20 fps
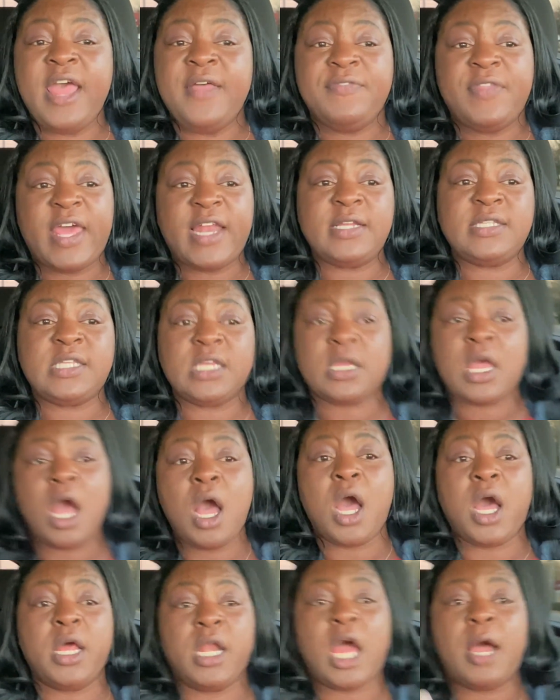that is a
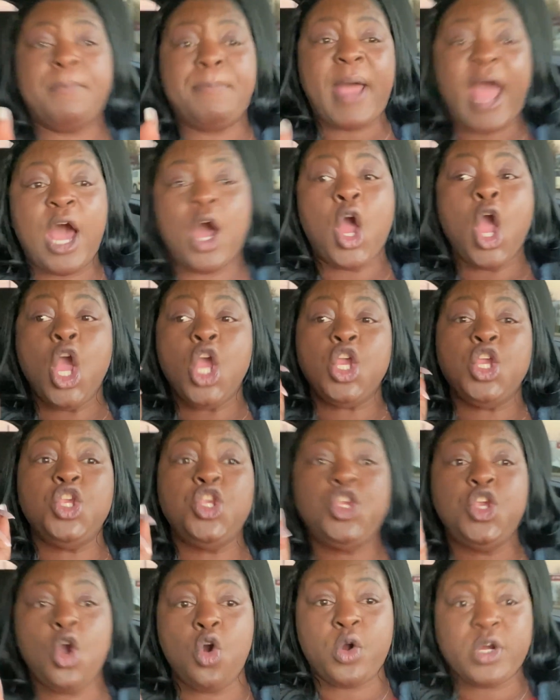con about
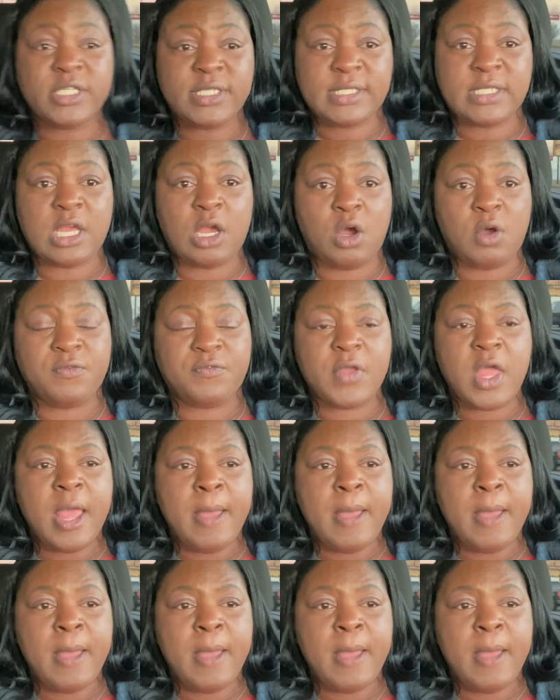yourself.